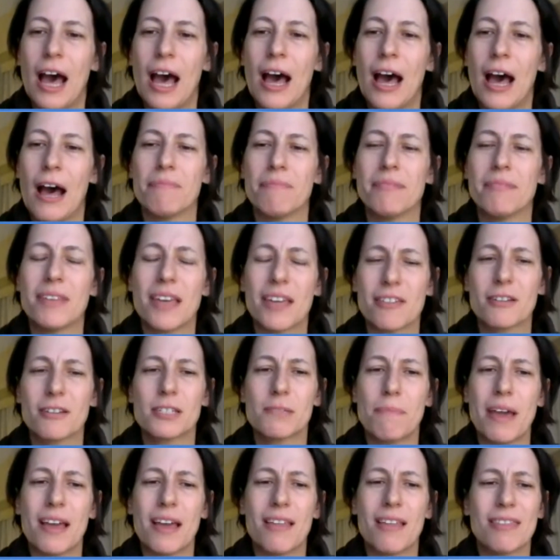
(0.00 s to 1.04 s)
The other
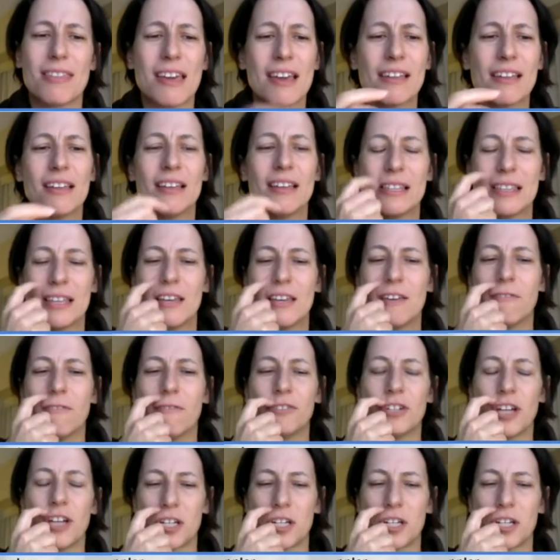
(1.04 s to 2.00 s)
thing that you've